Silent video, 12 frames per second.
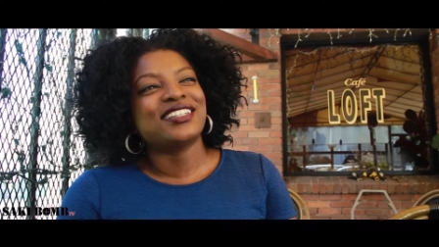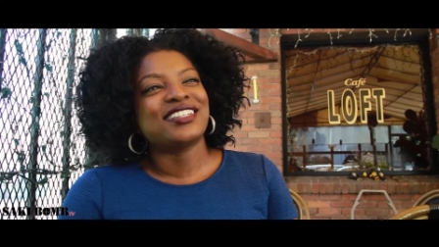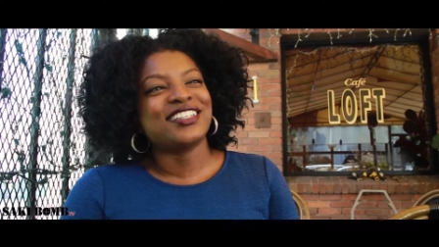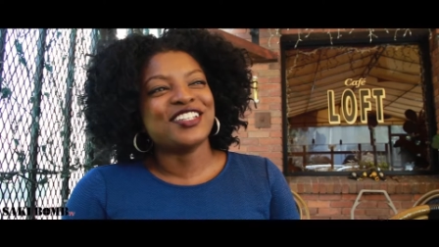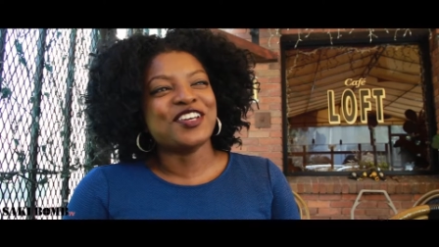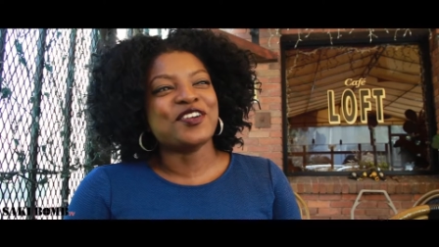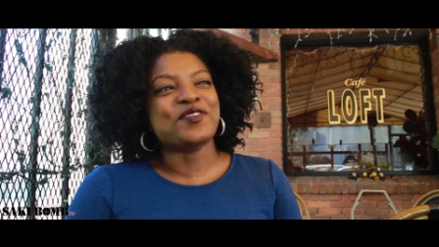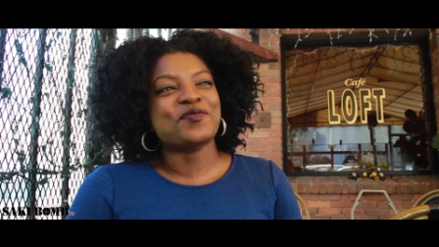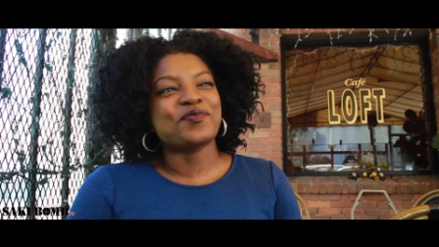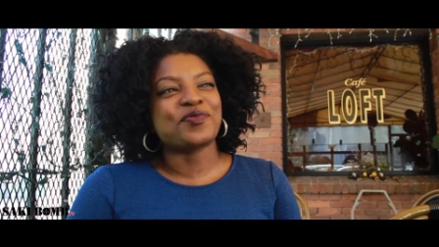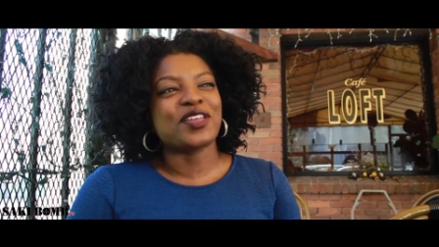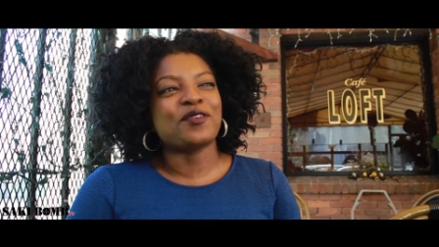you
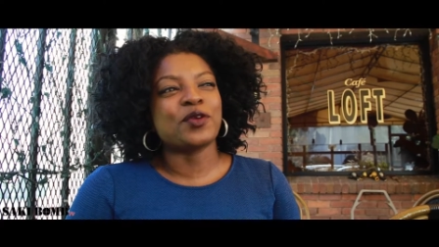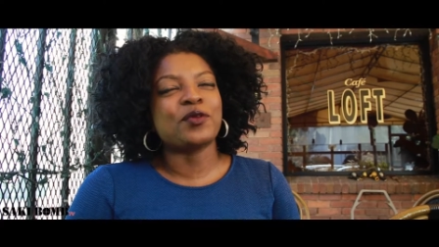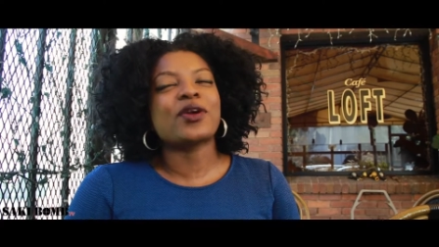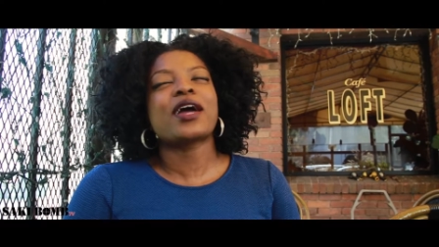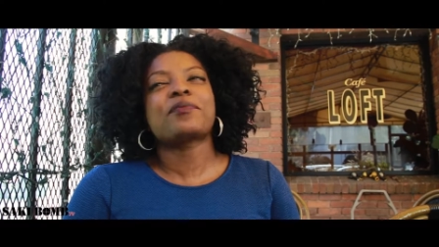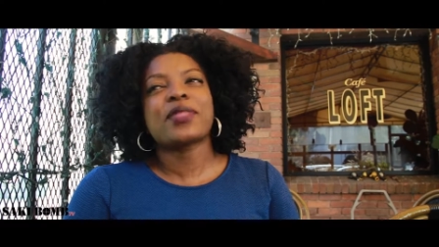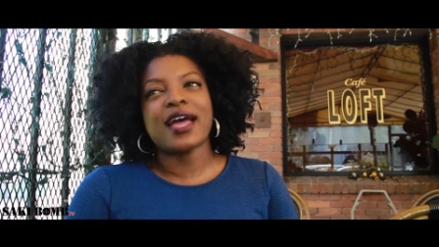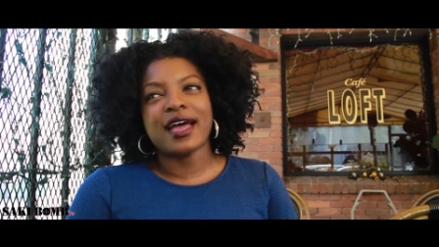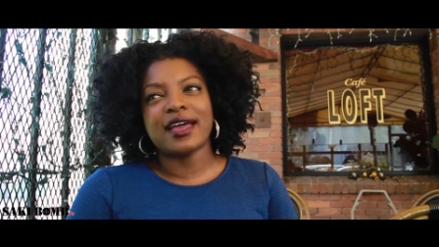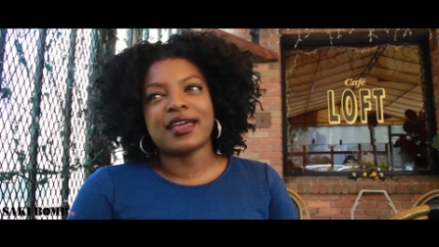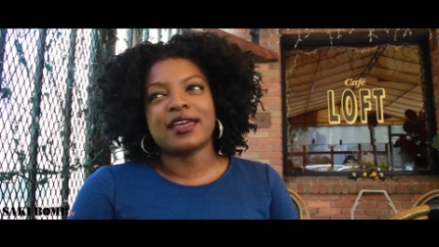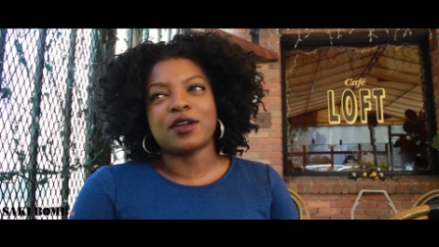know, we wrapped
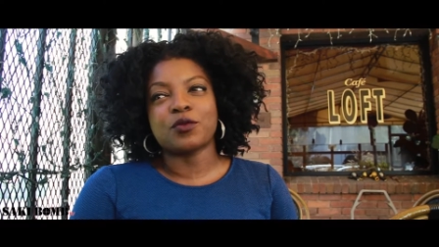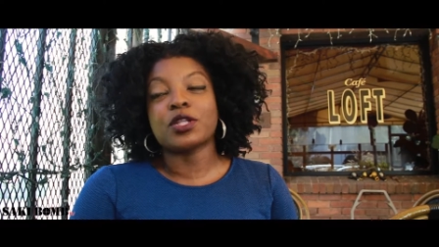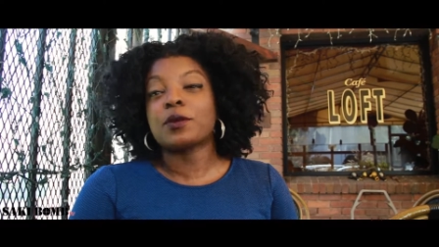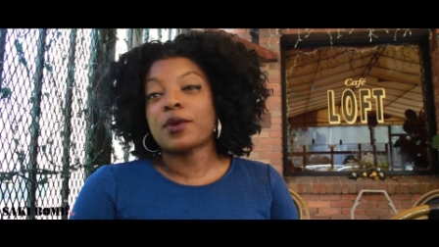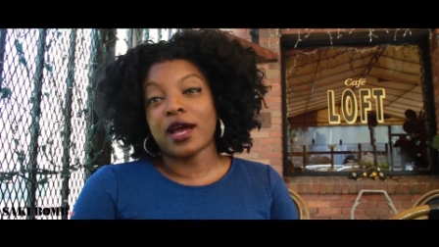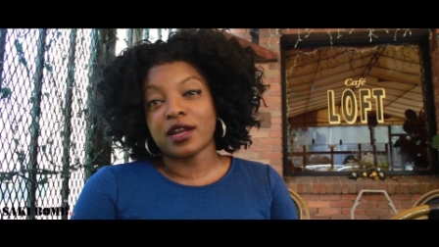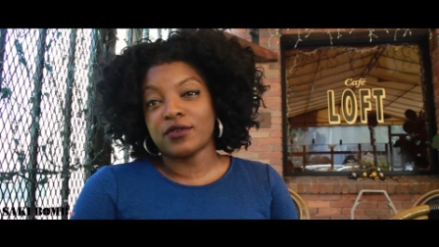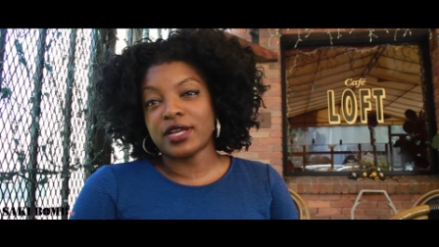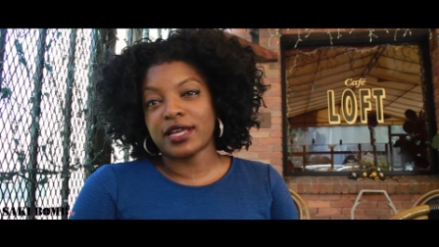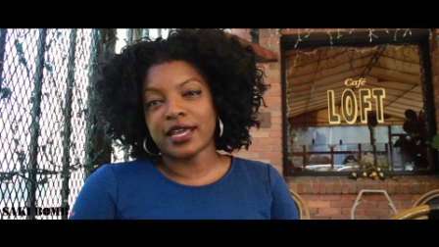that and I'm really proud of it.